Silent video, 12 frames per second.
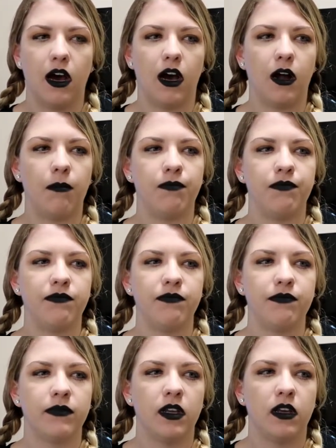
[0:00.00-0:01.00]
And
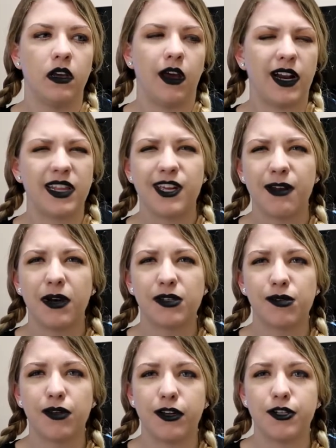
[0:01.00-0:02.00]
I think I'm
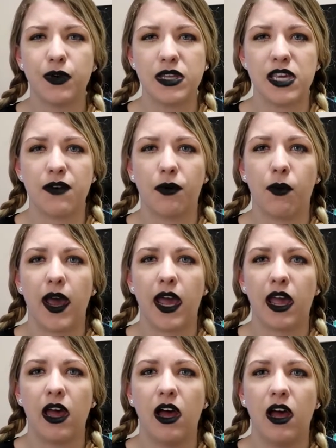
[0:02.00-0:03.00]
also going to do a
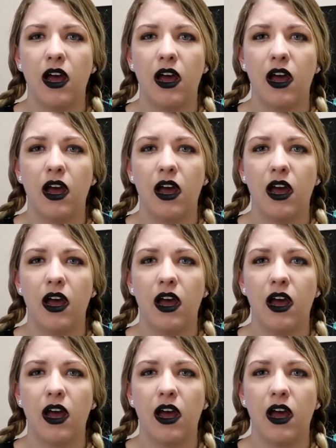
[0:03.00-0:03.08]
giveaway